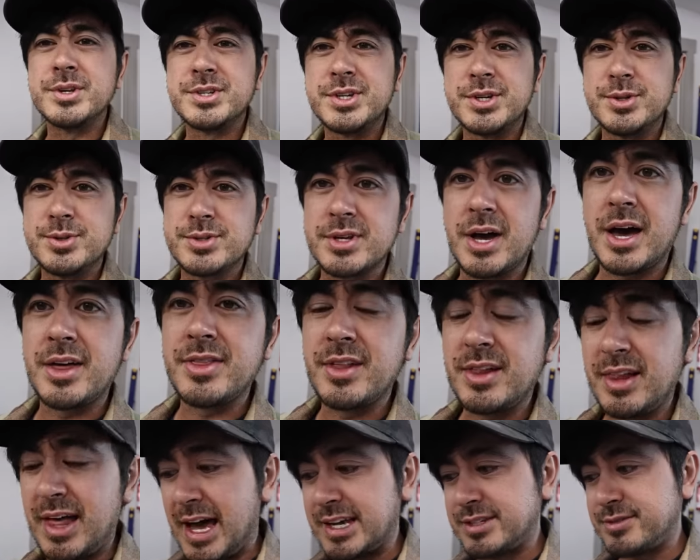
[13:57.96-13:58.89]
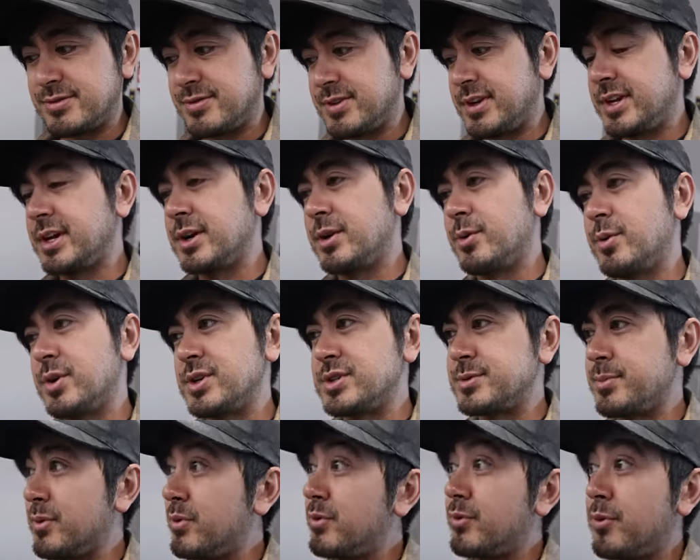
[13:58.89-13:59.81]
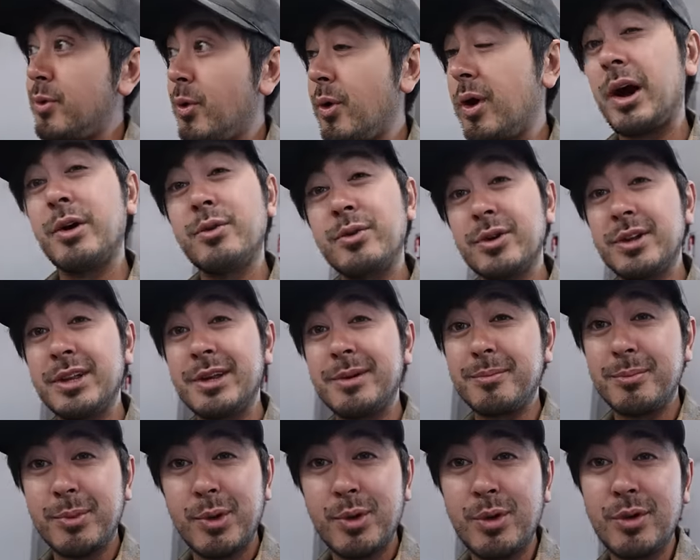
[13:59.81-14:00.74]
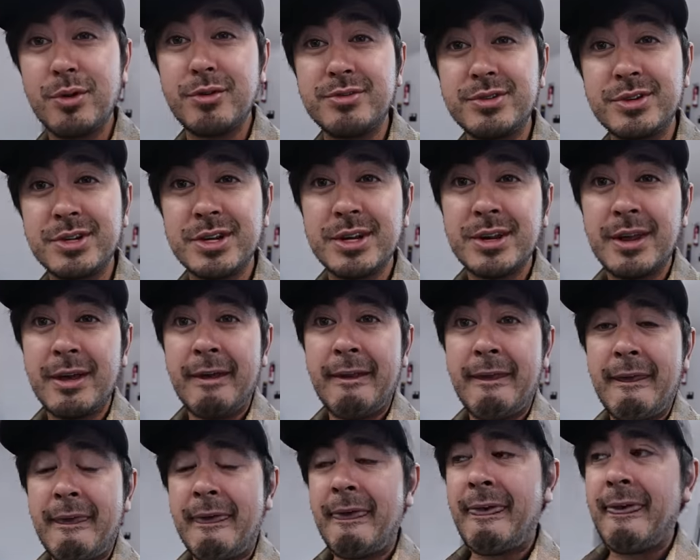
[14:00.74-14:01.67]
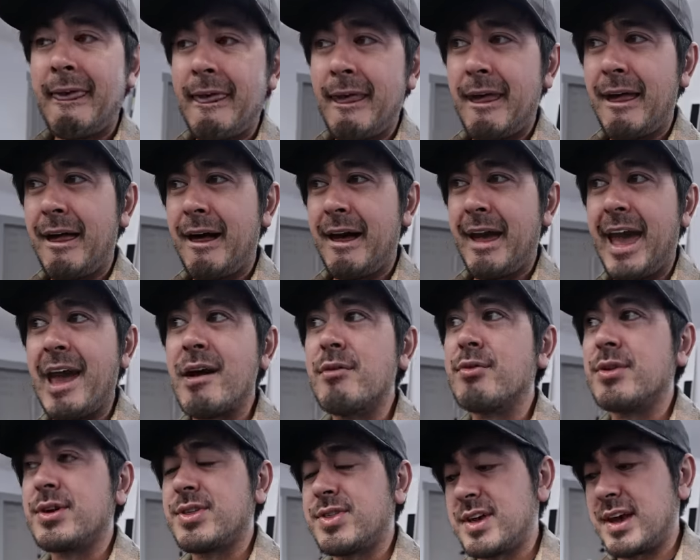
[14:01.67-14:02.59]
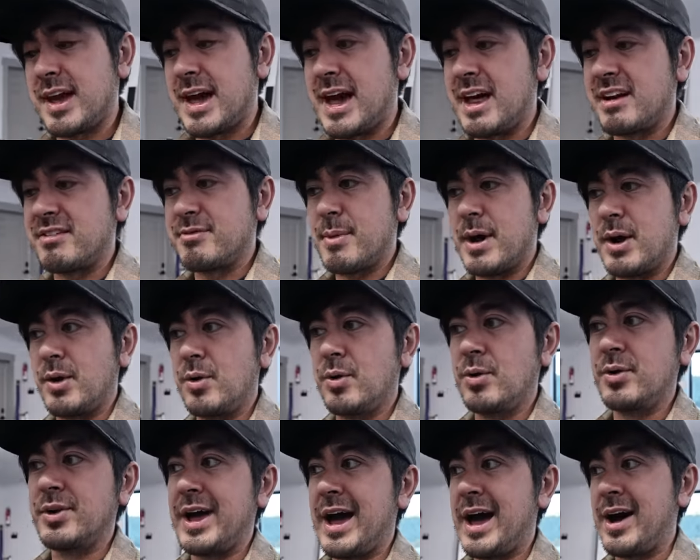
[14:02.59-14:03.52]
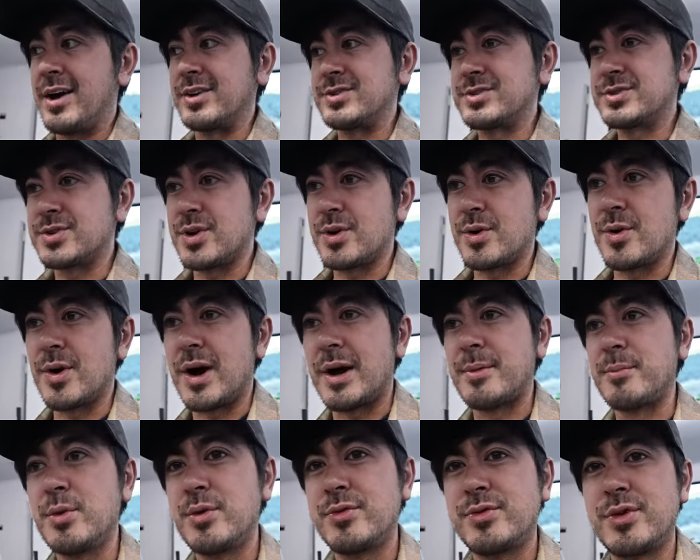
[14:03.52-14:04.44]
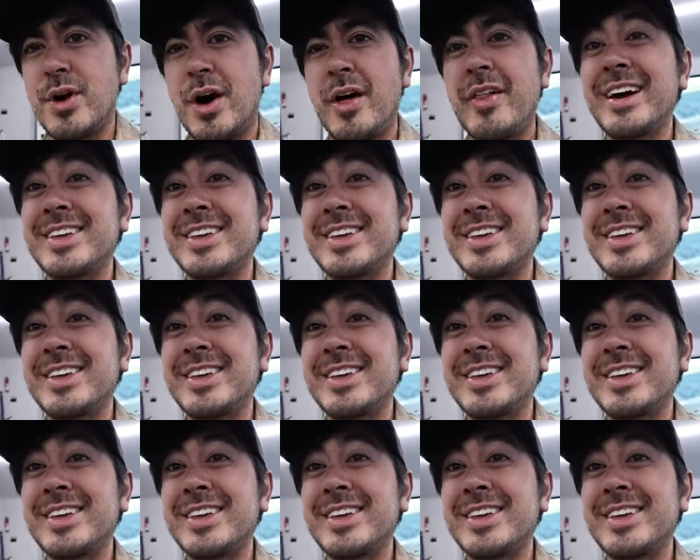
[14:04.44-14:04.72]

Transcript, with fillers: what you saw in the last video was before I really moved everything out of my old house. So I moved all